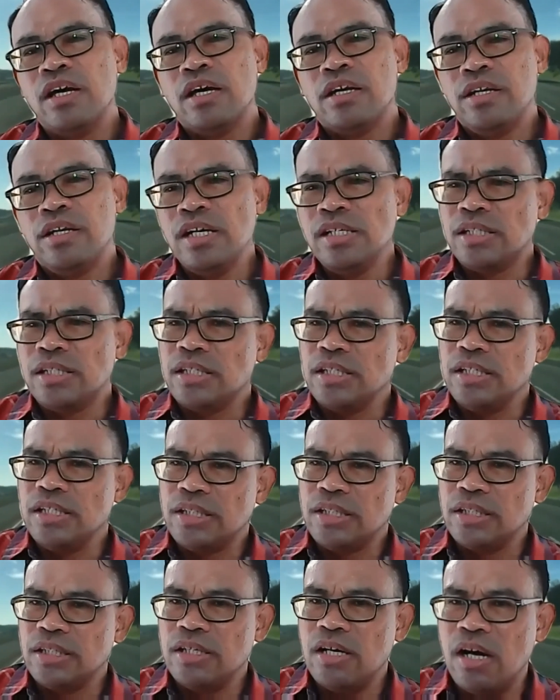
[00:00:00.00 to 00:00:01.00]
this
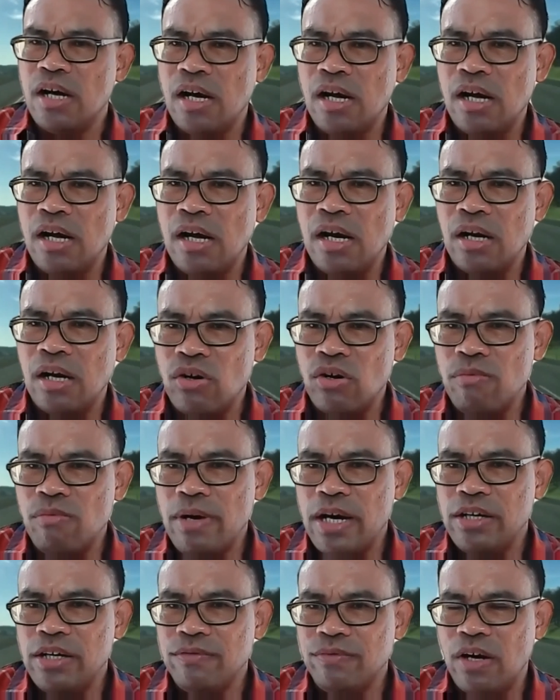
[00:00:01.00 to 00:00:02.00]
is the
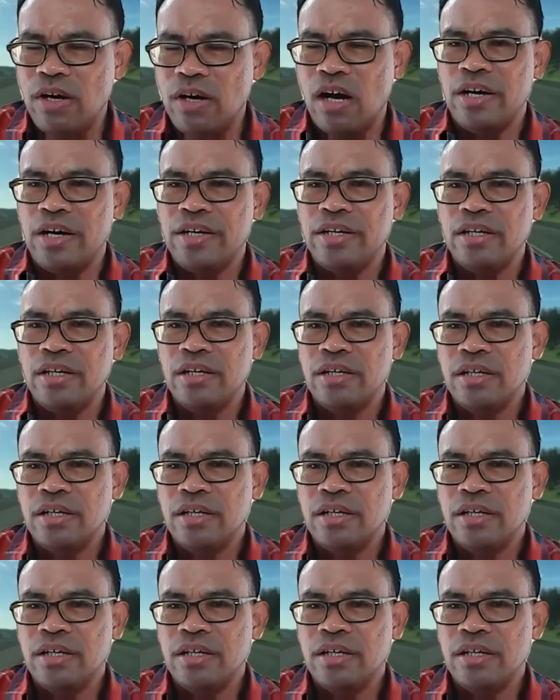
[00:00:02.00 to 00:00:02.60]
command of God.